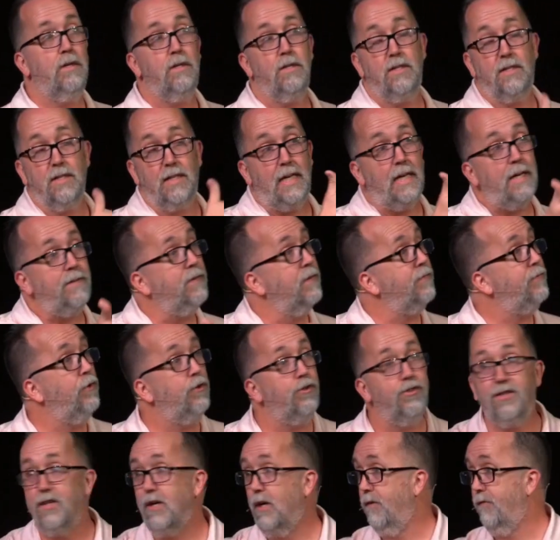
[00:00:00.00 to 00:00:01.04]
to give of
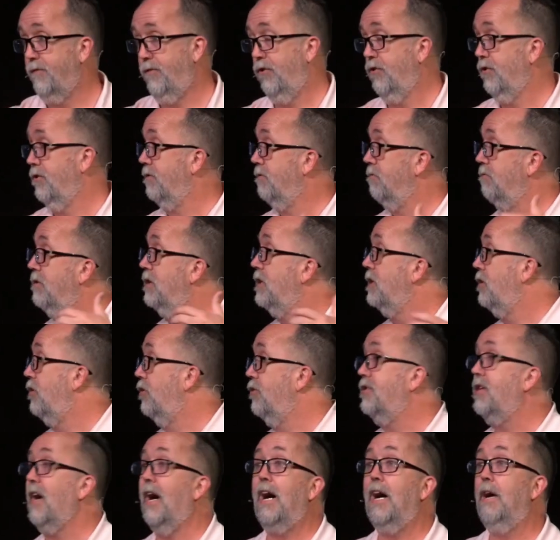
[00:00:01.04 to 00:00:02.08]
yourself, your your
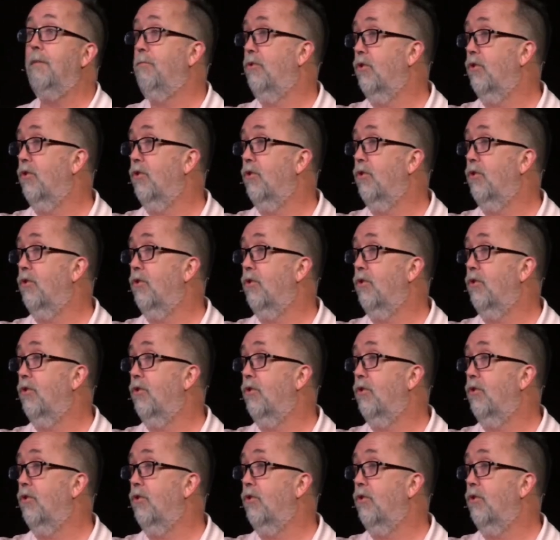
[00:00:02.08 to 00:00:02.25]
time,